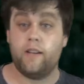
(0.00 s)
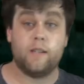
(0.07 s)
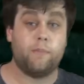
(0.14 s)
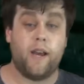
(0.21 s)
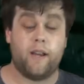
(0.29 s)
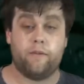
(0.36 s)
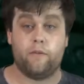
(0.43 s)
and he's
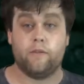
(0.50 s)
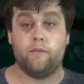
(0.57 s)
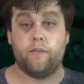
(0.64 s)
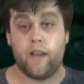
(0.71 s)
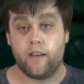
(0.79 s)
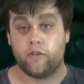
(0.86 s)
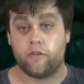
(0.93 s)
back for
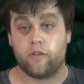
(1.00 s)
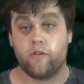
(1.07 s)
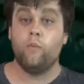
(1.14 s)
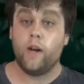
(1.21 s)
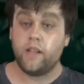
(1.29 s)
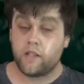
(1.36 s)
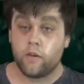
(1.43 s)
revenge.
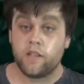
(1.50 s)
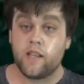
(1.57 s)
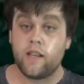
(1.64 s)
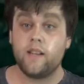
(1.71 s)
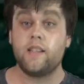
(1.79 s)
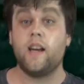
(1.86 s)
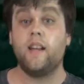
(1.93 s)
When it's all
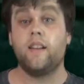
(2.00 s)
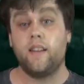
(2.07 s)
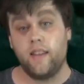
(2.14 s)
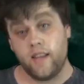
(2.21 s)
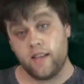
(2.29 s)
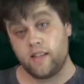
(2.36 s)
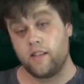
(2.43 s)
said and done,
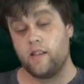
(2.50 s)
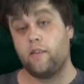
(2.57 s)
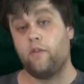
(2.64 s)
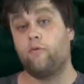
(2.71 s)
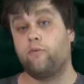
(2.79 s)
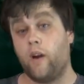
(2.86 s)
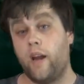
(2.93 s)
this is a
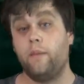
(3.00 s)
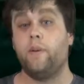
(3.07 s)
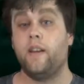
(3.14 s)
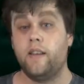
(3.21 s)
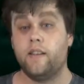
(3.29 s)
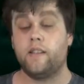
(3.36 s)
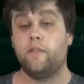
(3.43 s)
great
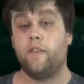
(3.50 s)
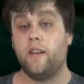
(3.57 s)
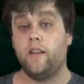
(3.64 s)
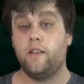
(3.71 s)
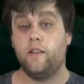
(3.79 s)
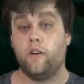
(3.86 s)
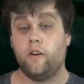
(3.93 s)
piece of
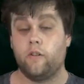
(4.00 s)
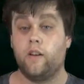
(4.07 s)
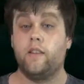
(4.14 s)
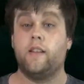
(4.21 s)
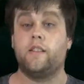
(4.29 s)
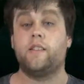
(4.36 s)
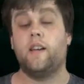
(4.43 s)
indie horror
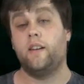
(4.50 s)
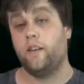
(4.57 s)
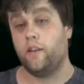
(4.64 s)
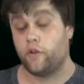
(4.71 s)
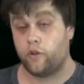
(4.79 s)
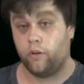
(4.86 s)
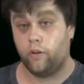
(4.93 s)
that's done in
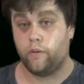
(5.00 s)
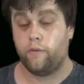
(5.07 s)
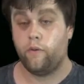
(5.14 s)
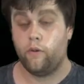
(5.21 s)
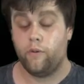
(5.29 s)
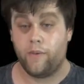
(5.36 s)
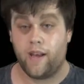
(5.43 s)
a short
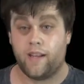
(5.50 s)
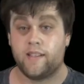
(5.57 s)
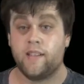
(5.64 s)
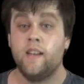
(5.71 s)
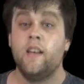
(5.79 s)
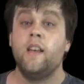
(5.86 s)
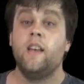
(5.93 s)

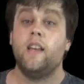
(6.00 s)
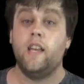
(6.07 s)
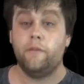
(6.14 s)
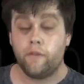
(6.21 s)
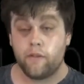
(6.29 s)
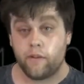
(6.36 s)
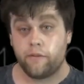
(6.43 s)
format.
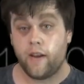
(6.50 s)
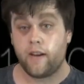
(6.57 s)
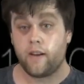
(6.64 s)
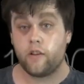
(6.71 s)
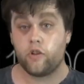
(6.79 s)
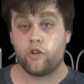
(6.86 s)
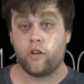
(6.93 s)
If you're a fan
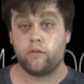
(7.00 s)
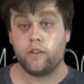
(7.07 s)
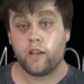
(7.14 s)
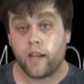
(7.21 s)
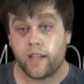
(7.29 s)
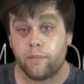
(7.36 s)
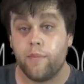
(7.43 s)
of the genre
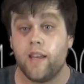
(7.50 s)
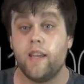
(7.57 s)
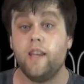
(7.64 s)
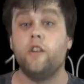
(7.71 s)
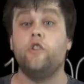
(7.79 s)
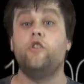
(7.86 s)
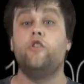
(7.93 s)
like
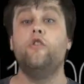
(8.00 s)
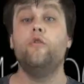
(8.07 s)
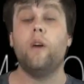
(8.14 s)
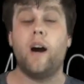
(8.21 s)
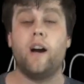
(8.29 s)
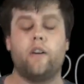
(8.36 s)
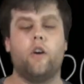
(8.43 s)
me,
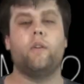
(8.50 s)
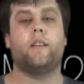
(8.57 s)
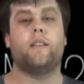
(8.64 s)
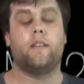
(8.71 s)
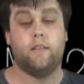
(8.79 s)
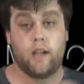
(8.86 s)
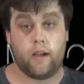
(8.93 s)
you are going
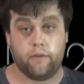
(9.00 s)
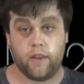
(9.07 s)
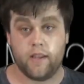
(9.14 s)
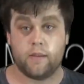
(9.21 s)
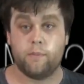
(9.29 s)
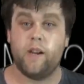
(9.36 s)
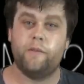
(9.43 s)
to love
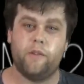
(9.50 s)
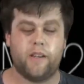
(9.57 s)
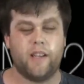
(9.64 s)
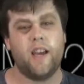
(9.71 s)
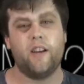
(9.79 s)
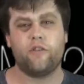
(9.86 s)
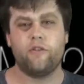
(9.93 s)
this. But if you're a
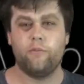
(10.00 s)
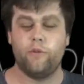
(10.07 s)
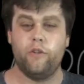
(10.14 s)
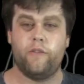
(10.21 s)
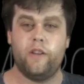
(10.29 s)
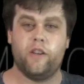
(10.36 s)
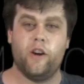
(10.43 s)
casual
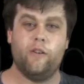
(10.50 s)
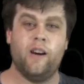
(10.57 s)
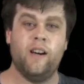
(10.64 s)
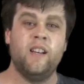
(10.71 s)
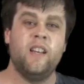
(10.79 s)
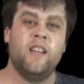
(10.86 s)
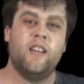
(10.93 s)

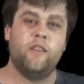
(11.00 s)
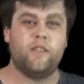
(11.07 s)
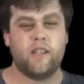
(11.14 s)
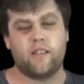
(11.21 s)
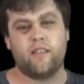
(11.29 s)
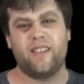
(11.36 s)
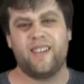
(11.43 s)
moviegoer who's
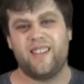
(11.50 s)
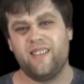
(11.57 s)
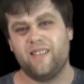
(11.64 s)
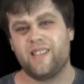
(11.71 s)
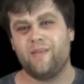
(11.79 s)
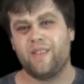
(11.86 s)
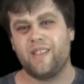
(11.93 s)
just looking to
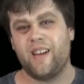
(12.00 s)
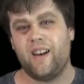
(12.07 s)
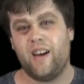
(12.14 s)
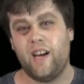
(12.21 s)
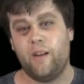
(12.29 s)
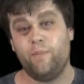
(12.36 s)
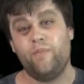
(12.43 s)
kill some
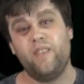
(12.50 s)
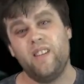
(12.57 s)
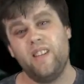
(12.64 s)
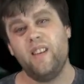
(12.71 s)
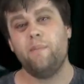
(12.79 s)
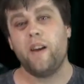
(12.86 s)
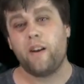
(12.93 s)
time,
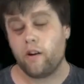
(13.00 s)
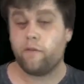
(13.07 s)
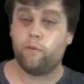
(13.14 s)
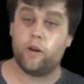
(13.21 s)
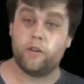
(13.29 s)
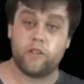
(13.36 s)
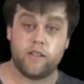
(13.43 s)
you're better off
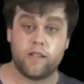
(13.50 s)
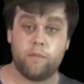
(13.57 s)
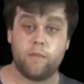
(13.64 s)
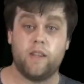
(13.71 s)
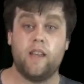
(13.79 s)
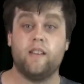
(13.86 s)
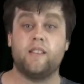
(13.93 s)
watching
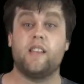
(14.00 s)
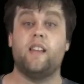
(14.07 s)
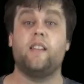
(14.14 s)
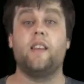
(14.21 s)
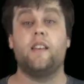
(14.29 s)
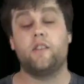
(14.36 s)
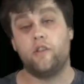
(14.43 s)
something else
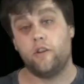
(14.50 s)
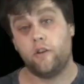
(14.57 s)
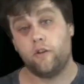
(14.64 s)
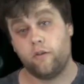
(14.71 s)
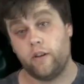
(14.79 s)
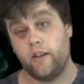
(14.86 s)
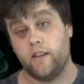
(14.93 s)
unless you're
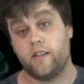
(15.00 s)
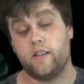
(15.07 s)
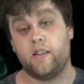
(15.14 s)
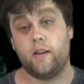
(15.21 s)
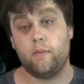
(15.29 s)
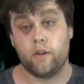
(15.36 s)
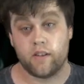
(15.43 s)
curious to
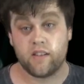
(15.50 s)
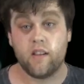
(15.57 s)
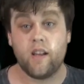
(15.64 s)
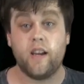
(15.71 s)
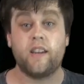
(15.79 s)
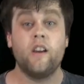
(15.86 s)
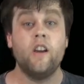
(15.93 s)
see what it's
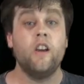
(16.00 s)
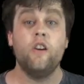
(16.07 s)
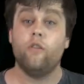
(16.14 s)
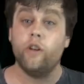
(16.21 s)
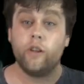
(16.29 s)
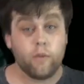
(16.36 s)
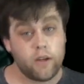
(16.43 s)
like,
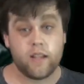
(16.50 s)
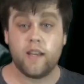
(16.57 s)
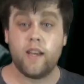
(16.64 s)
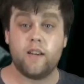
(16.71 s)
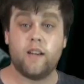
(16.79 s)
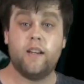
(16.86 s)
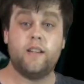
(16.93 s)
or you want to
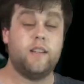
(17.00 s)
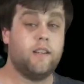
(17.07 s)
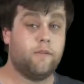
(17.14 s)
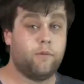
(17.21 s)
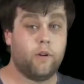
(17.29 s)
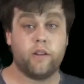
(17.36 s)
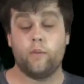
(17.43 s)
get an idea
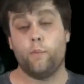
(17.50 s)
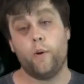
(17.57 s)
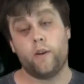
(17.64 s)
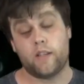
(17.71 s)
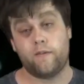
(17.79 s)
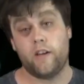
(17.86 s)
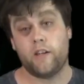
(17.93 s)
of what the
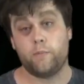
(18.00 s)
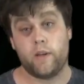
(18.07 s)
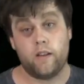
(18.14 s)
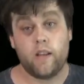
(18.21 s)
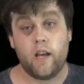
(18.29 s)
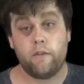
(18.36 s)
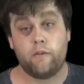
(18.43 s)
works of H.P.
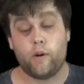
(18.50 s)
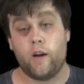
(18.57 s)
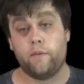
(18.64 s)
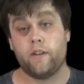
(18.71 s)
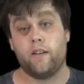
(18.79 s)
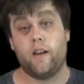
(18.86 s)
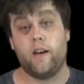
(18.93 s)

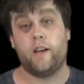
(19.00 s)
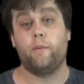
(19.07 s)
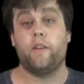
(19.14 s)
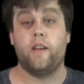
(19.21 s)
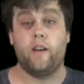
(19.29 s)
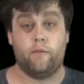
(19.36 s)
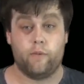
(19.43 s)
Lovecraft are like
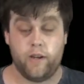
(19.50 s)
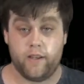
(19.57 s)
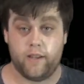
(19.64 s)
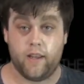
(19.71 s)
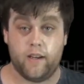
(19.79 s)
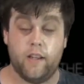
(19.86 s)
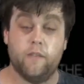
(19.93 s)
without
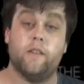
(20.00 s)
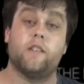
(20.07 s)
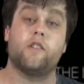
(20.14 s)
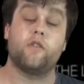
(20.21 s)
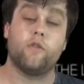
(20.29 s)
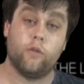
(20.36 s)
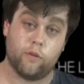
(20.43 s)
reading any of his
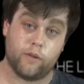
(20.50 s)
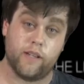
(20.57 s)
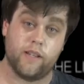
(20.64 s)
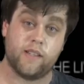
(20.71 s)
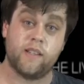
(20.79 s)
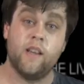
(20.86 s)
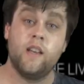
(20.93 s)

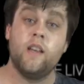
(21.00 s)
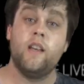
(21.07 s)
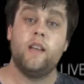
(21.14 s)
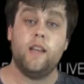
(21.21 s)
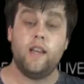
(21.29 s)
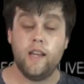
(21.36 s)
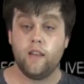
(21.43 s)
stories.
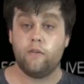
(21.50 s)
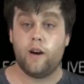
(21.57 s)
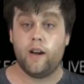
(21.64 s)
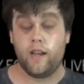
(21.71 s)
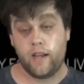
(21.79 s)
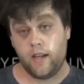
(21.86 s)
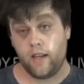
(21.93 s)
Either
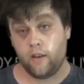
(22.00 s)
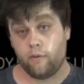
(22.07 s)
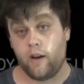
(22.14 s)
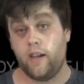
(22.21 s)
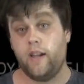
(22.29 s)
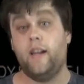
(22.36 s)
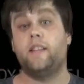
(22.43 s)
way,
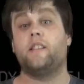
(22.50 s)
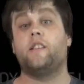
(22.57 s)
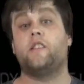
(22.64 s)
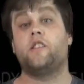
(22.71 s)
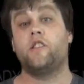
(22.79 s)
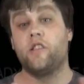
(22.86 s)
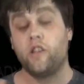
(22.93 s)
it's a
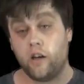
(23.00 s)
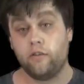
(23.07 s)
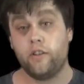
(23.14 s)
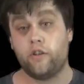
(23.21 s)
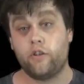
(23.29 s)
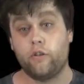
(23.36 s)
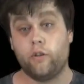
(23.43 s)

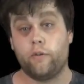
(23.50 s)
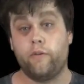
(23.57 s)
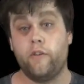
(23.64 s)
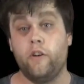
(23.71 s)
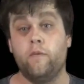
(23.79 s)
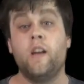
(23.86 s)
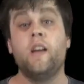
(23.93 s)
solid short
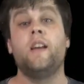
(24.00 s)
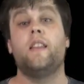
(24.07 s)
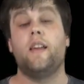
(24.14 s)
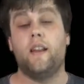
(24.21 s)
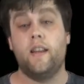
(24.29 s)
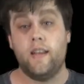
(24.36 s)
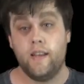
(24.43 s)
film
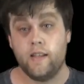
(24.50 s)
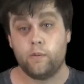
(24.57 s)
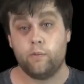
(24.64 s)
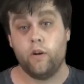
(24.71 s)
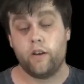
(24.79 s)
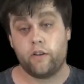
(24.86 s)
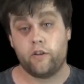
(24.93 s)
that is
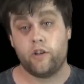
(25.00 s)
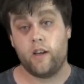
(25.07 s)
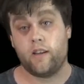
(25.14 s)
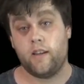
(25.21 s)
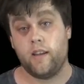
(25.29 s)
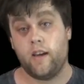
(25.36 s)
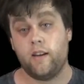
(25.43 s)
worth
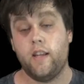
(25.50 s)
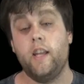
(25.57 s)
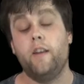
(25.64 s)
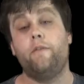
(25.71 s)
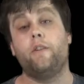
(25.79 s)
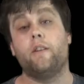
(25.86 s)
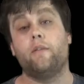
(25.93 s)
checking out
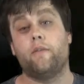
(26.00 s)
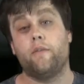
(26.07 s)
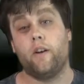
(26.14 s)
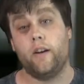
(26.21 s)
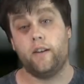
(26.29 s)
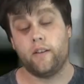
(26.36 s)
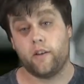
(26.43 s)
if you can
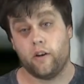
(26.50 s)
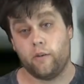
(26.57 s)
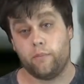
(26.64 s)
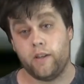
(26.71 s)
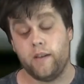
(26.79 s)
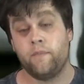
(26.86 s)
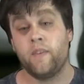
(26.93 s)
find a
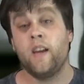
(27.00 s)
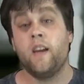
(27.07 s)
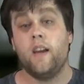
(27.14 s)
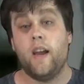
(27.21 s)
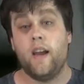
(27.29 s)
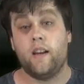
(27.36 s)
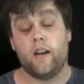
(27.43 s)
copy.
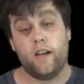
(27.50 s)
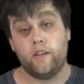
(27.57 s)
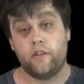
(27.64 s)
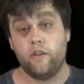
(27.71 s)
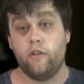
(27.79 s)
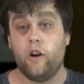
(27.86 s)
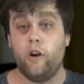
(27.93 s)
And I
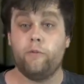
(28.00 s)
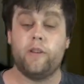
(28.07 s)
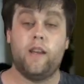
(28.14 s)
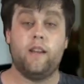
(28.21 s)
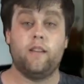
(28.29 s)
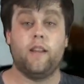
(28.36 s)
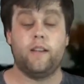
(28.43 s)
do hope
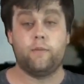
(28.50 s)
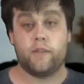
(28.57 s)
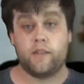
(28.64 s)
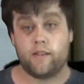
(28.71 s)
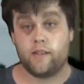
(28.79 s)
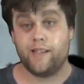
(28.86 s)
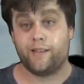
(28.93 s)
that it led to a
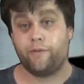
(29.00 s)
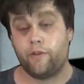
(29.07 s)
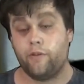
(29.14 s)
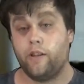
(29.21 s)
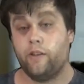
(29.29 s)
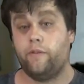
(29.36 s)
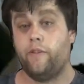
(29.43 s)
successful
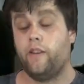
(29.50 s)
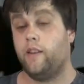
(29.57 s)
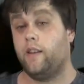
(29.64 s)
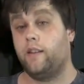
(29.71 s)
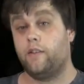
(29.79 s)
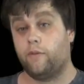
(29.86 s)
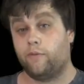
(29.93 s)
career for
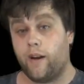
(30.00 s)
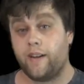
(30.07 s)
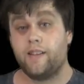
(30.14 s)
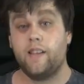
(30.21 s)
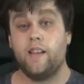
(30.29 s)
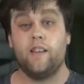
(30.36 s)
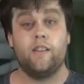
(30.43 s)
the
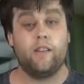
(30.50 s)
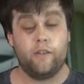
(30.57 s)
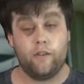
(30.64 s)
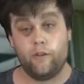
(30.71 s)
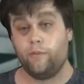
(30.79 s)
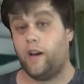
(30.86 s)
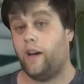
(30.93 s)
director,
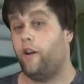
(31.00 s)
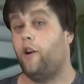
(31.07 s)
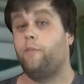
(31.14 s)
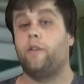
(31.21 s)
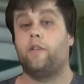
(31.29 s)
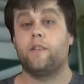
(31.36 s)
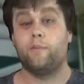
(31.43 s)
whom I
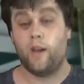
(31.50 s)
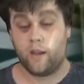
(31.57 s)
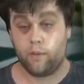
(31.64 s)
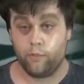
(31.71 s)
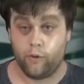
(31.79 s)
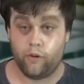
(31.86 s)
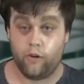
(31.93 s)
hope got to
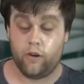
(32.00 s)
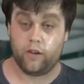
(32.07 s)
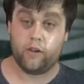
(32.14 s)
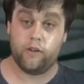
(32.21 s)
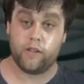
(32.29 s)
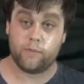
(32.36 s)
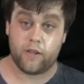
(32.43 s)
make more
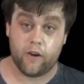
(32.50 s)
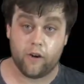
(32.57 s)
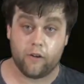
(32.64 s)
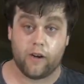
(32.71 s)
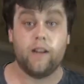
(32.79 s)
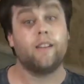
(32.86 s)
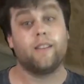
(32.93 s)
cosmic
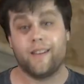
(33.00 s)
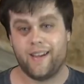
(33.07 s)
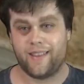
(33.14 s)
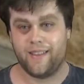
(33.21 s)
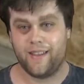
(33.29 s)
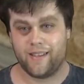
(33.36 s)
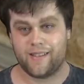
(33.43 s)
horror
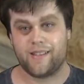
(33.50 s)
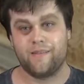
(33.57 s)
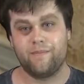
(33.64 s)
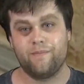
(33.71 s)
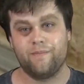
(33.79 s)
like this.